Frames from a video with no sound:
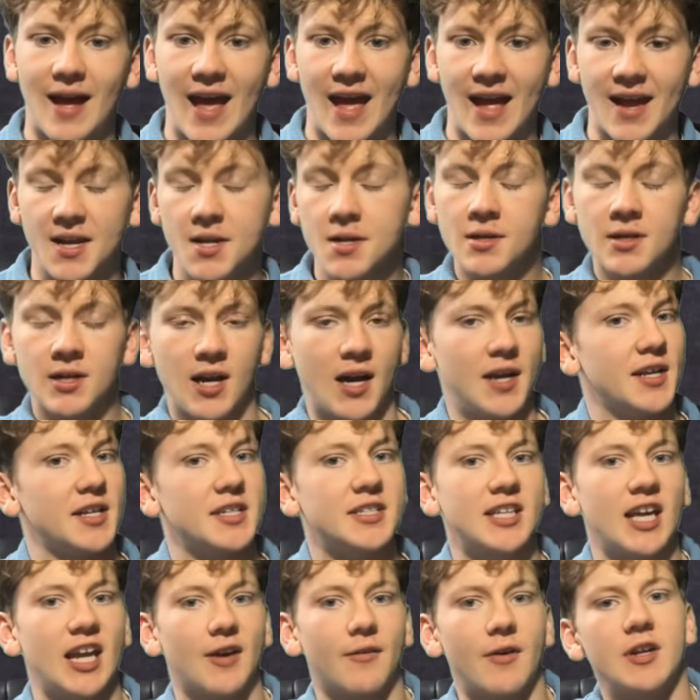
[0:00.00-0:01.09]
A and
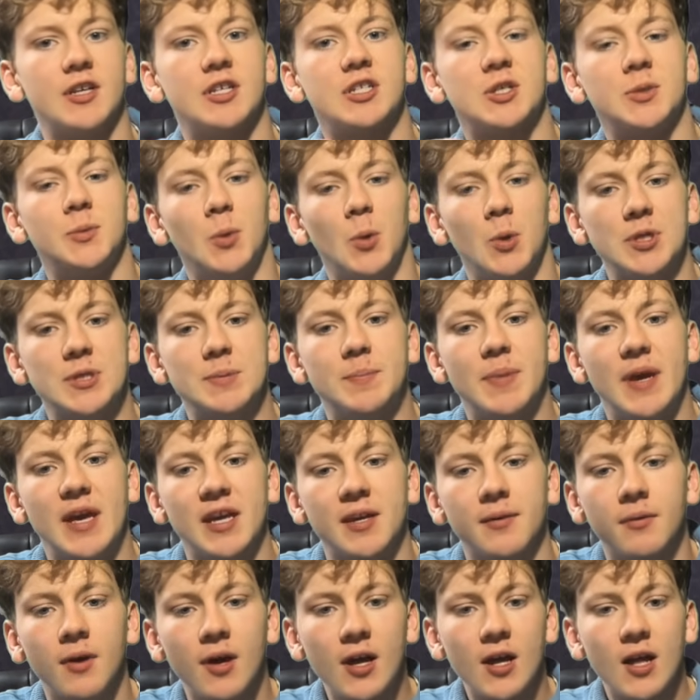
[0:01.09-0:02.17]
accelerates towards B.